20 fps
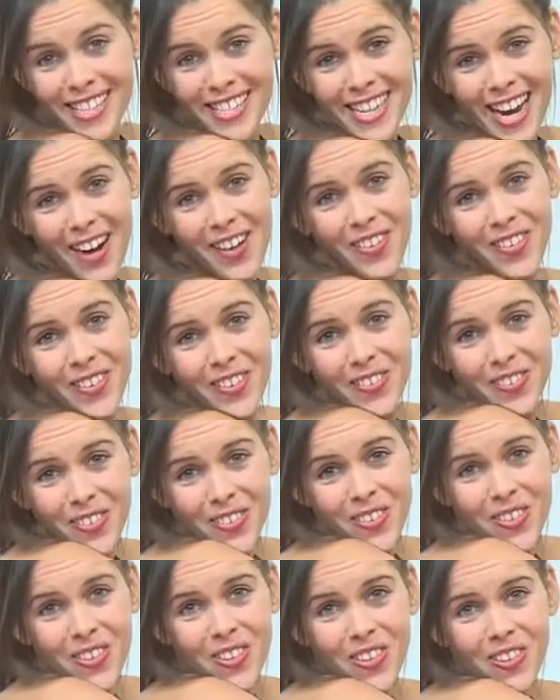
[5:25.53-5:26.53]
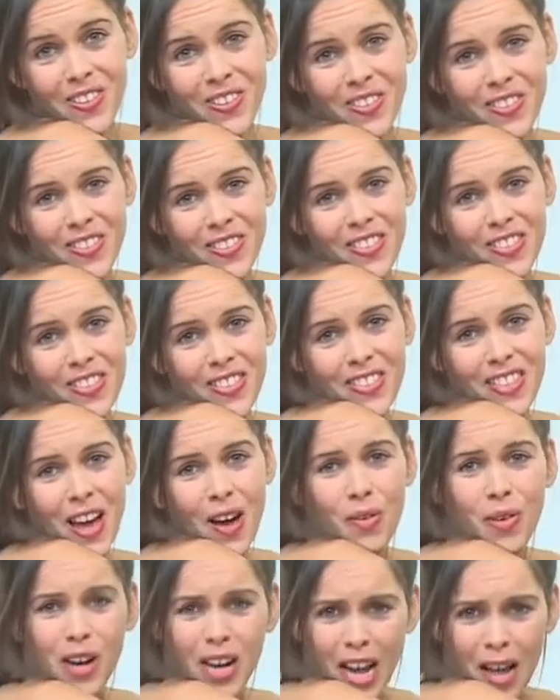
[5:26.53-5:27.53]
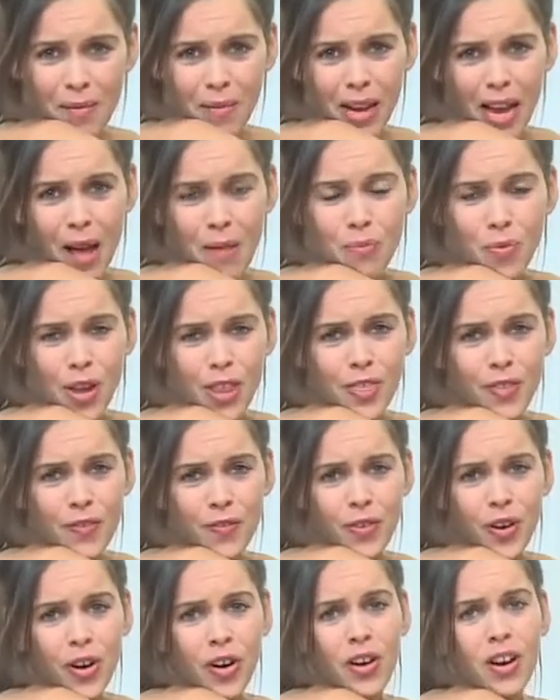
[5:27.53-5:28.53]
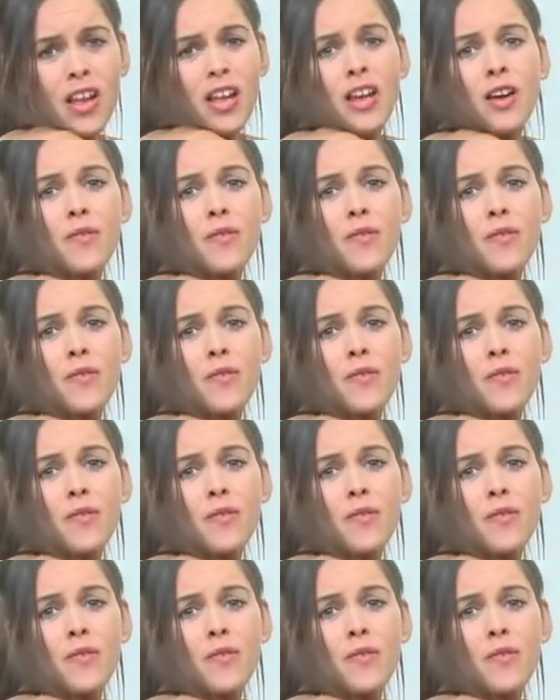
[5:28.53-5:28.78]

the general rule that we're coming up with for